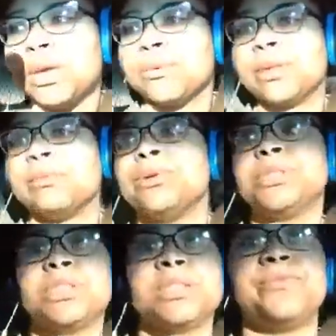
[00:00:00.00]
being with
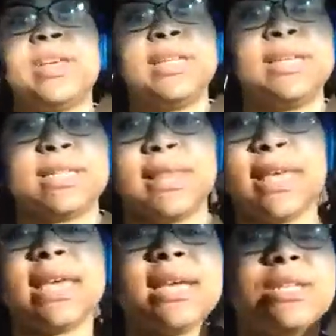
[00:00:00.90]
emotions and feelings and
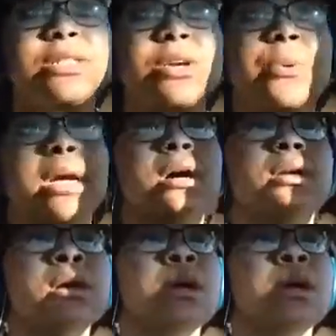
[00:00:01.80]
things going on.